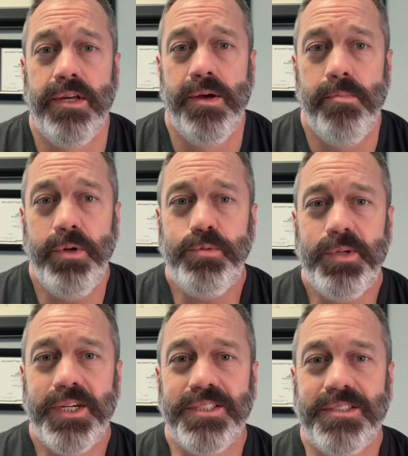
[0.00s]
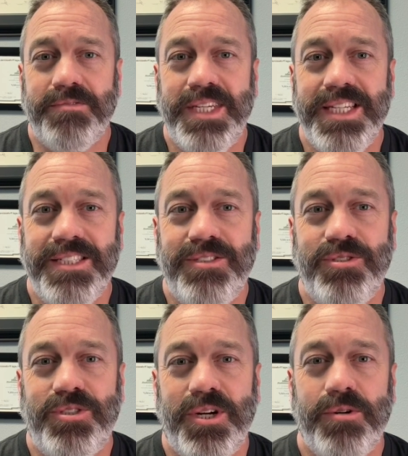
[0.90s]
Most parents of kids who
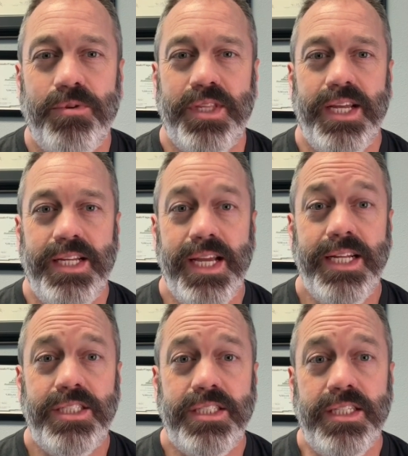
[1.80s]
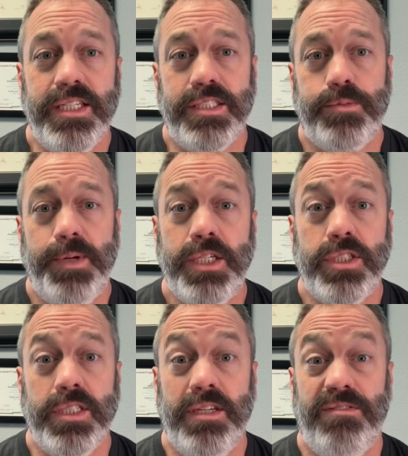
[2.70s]
struggle with ADHD,
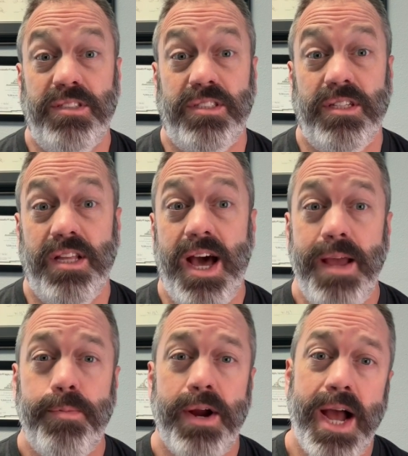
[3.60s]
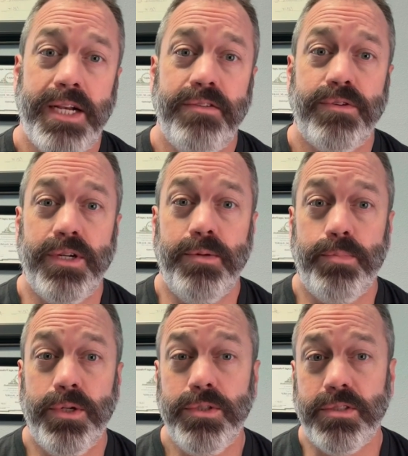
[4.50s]
especially if it's on the hyperactive or
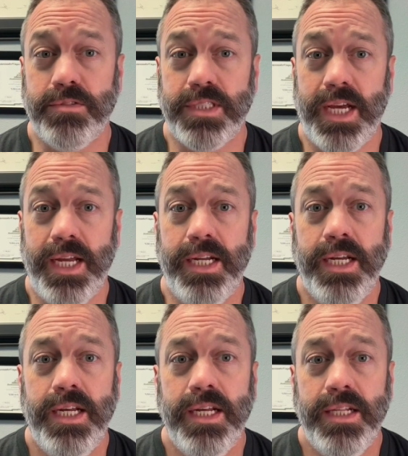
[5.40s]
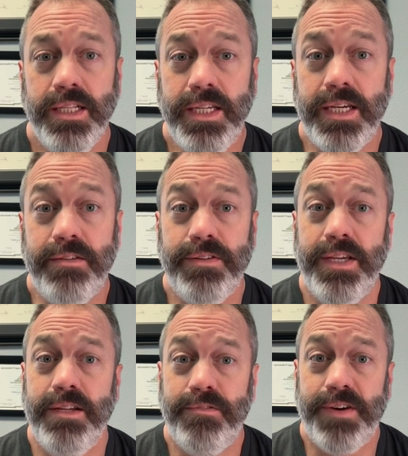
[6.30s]
impulsive side, live
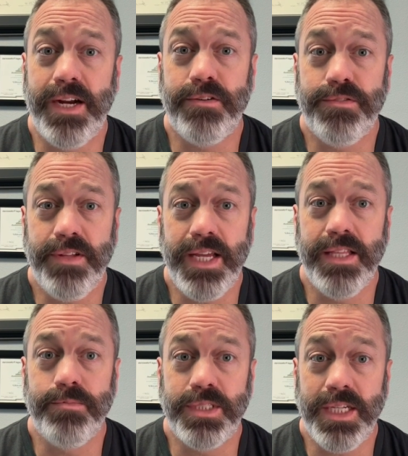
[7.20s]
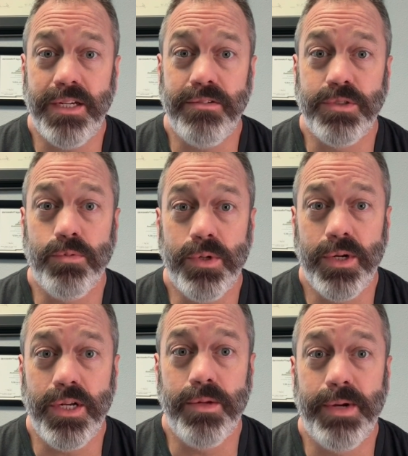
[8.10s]
in fight or flight themselves,
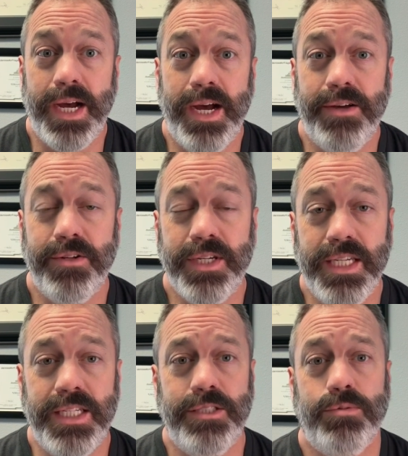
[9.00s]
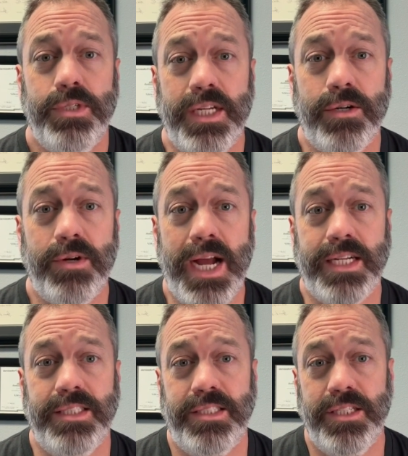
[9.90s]
worried about how their kids will
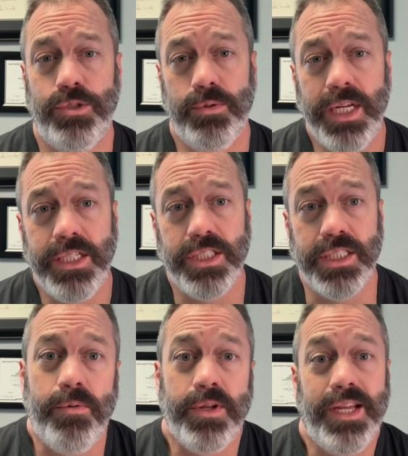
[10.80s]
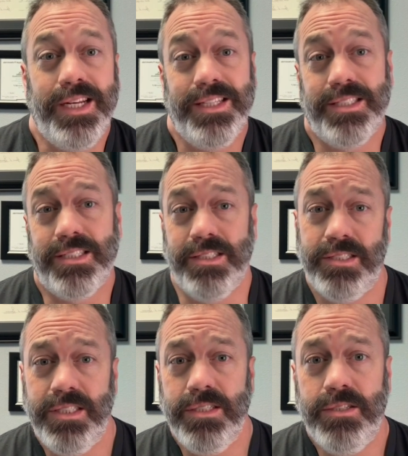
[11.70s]
interact in situations where they need to sit
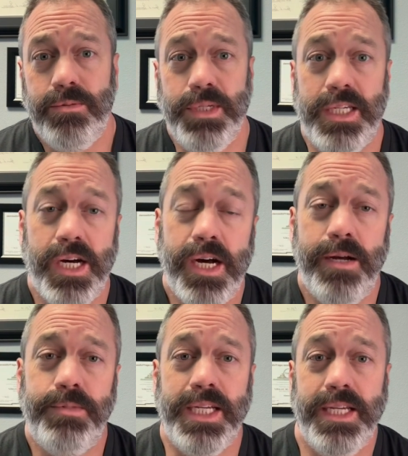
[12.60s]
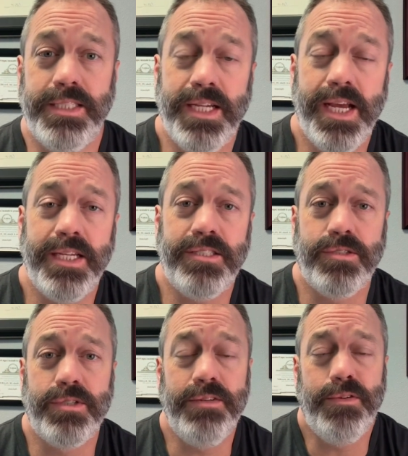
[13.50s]
still, be calm, take a test,
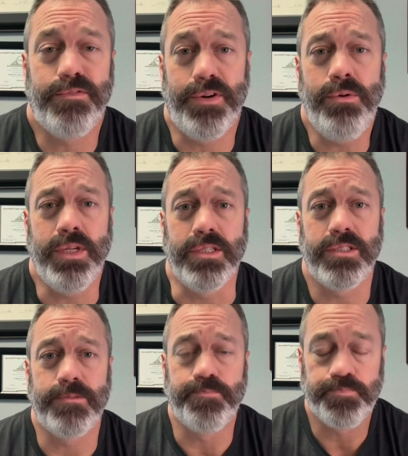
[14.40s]
or even focus.